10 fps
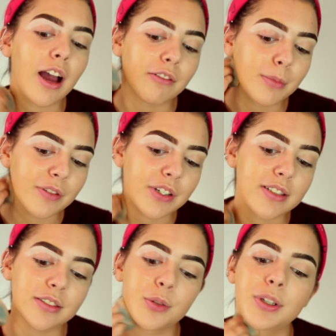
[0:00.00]
Half my
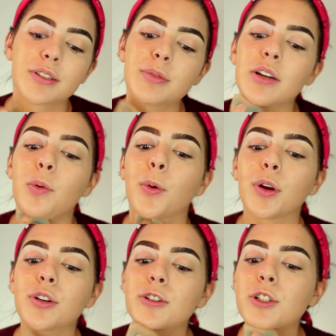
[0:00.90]
face is going to be
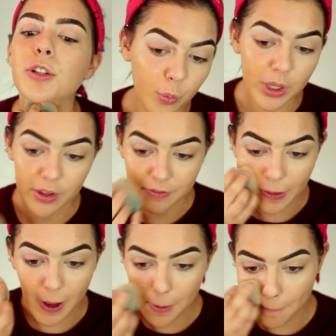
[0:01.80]
orange. We love
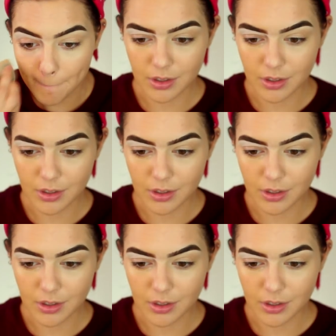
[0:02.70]
that.